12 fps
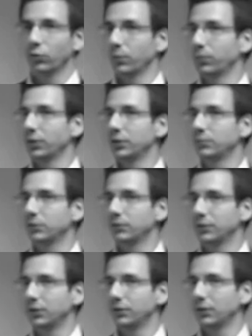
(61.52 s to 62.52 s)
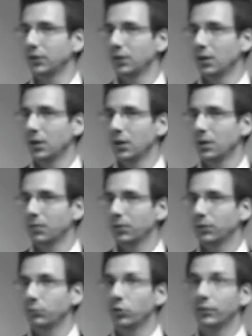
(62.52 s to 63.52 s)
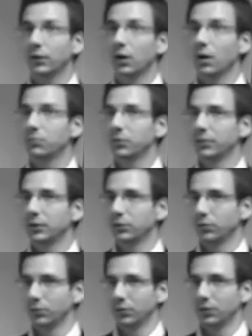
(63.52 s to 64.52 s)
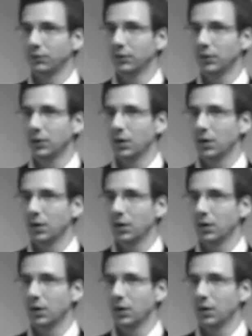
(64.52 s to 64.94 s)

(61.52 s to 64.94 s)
a replacement of TV, but is more of a complement to TV.